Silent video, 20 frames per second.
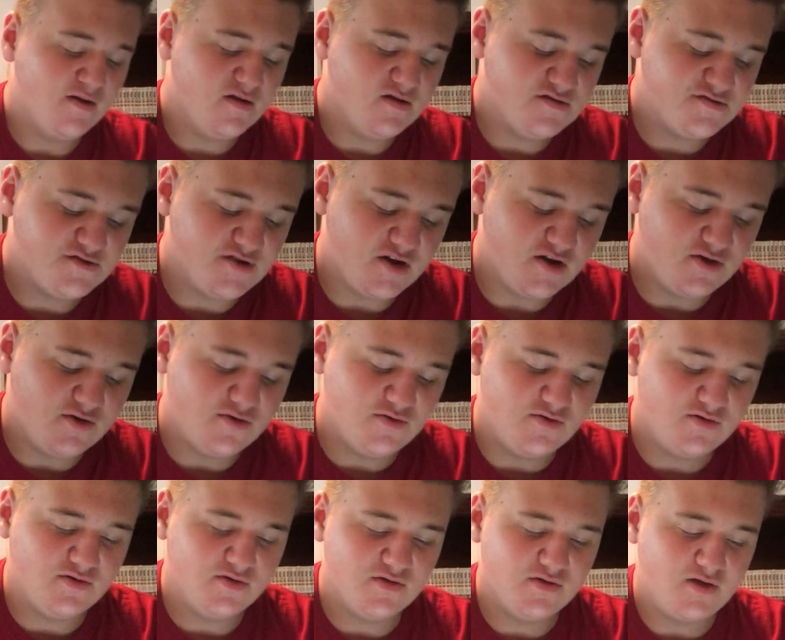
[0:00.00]

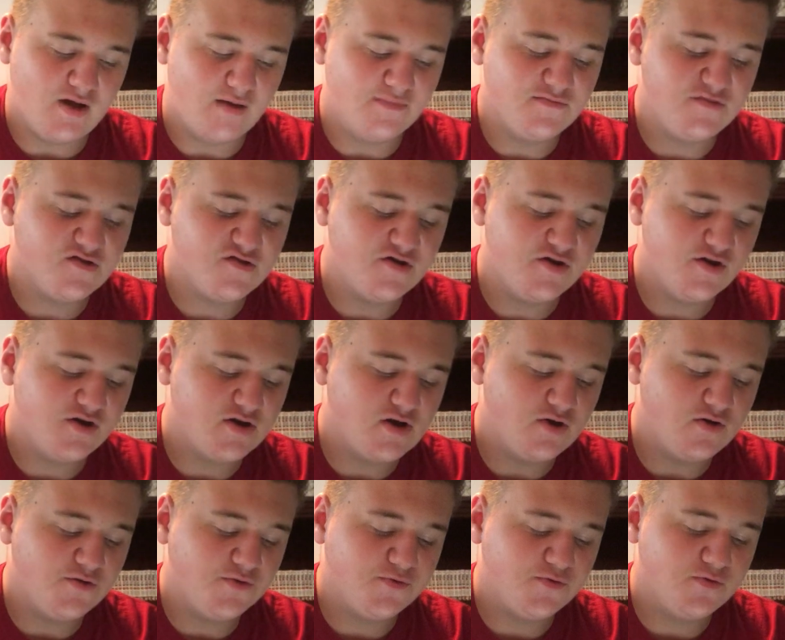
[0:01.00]
So I'm just going to
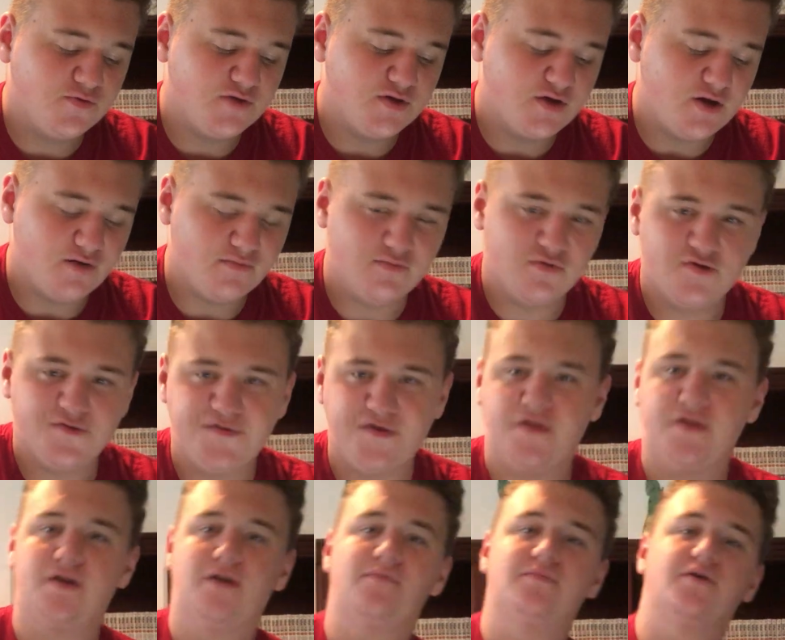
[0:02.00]
go through the numbers, and
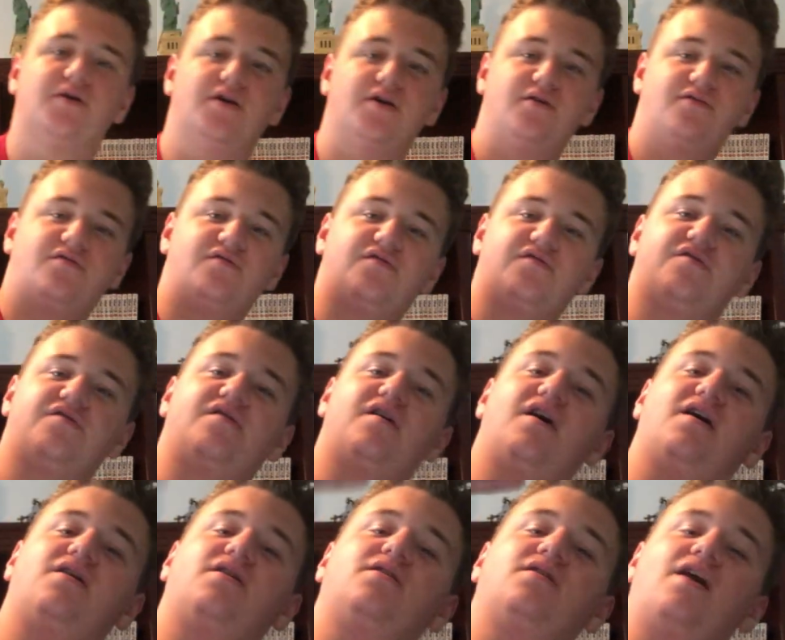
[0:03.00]
then I'm going to
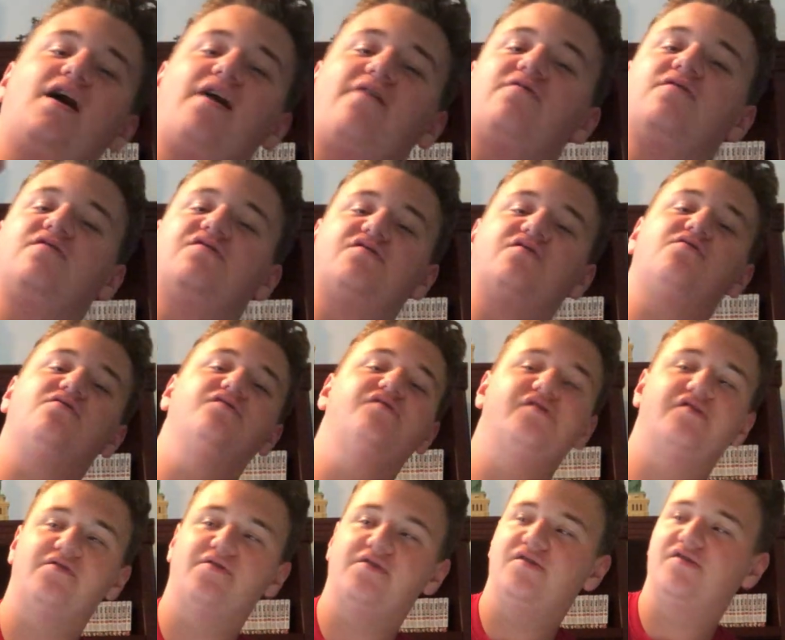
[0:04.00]
tell every single
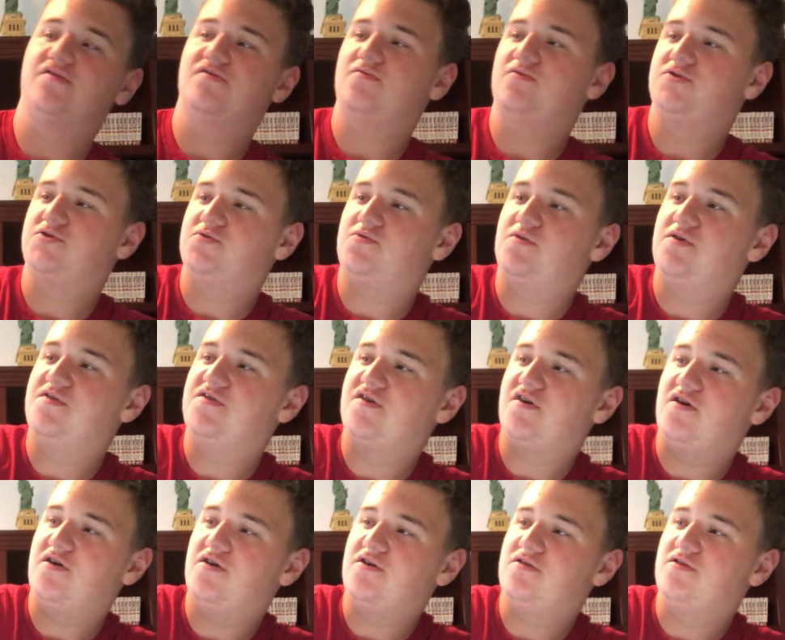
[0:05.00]
series which ones
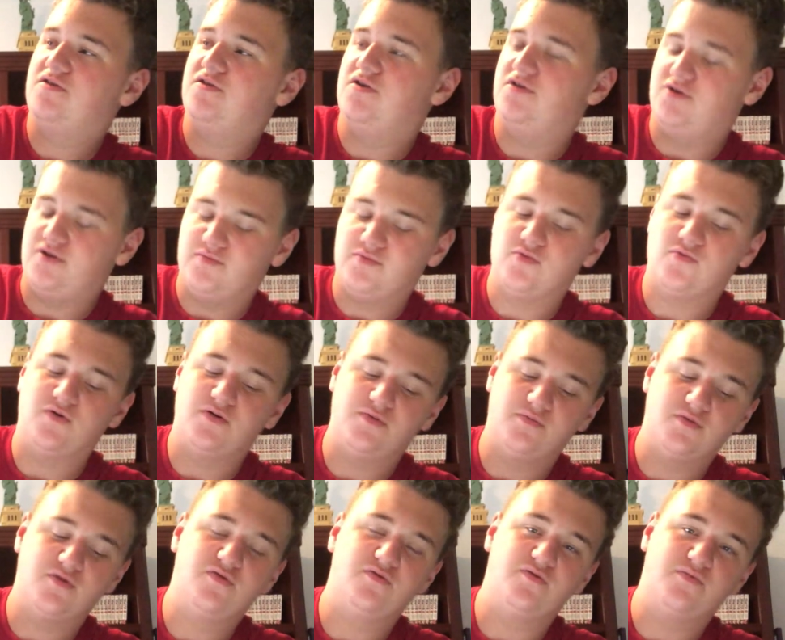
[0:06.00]
are, number 1,
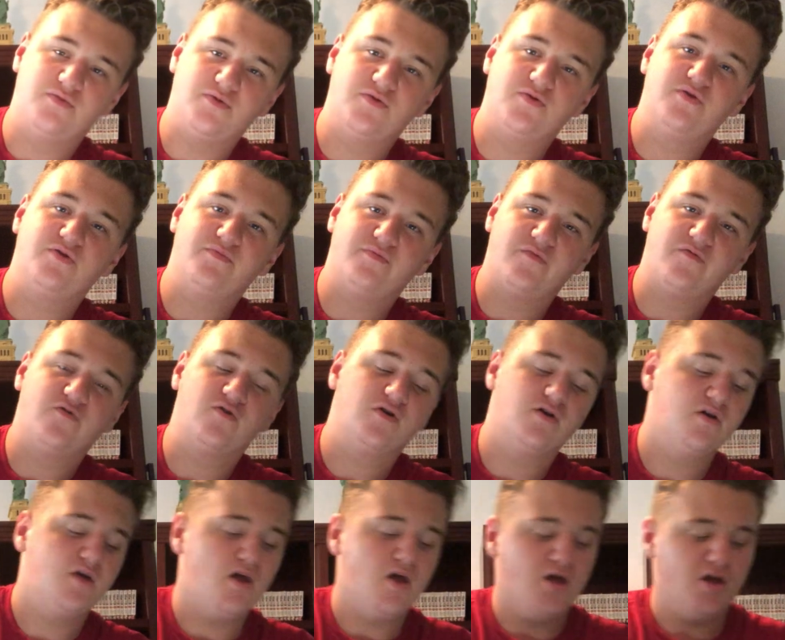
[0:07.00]
number 2, number 3, number 4.
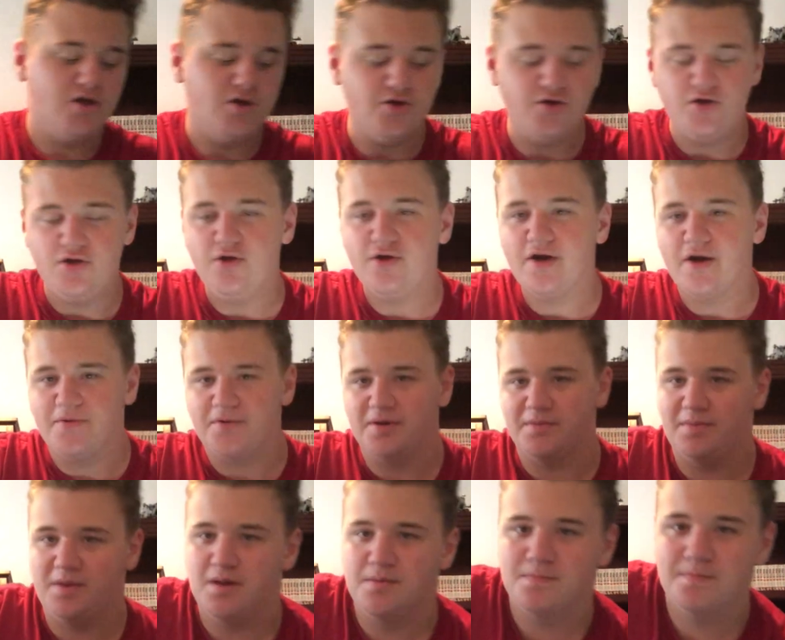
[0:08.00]
You get what I
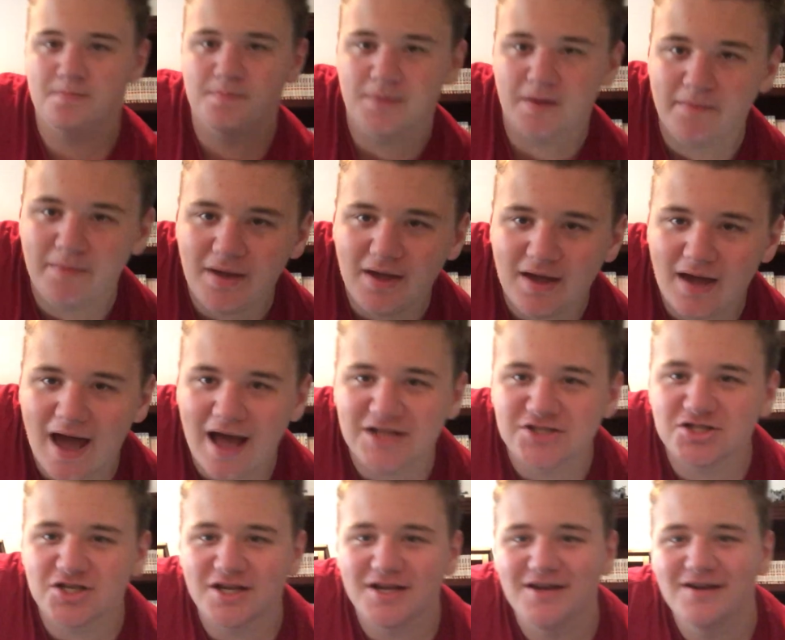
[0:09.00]
mean. Let me
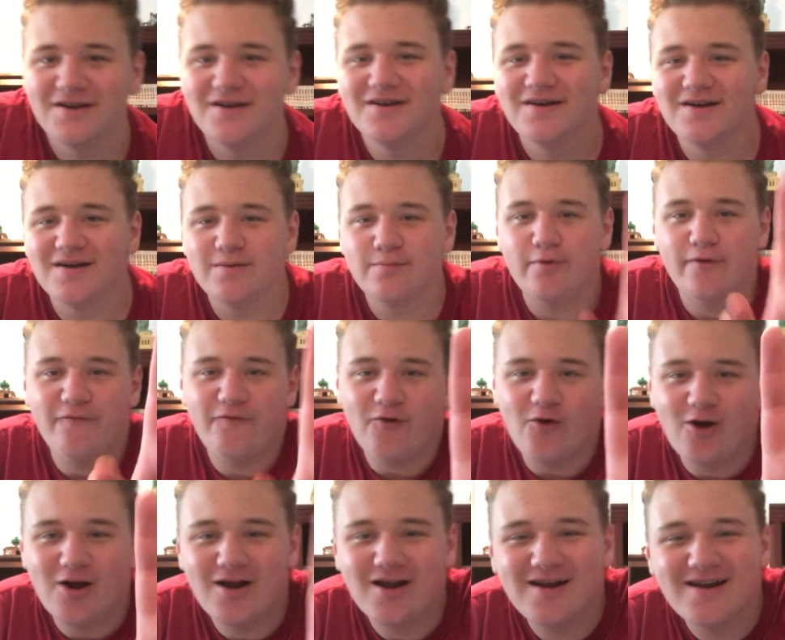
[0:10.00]
actually...
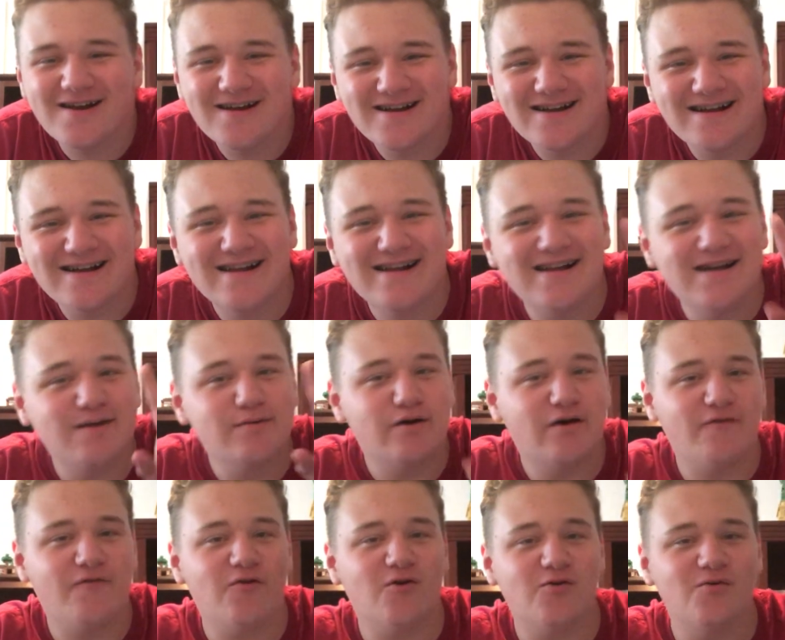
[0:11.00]

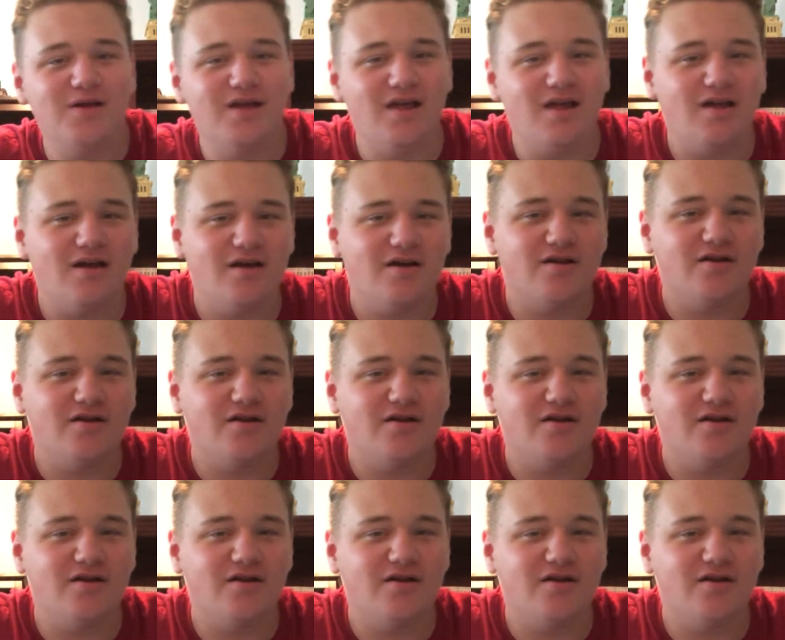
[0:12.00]
Before we